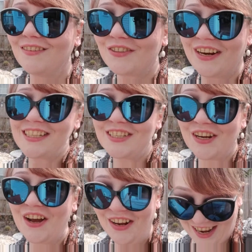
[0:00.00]
trying to
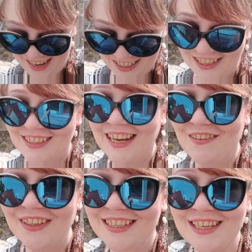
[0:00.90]
talk and adjust the
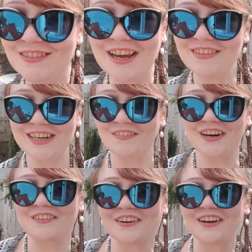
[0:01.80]
camera at the same time. It's not
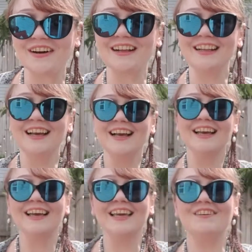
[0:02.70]
working very well.
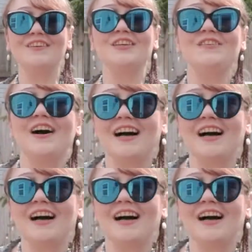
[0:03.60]
If you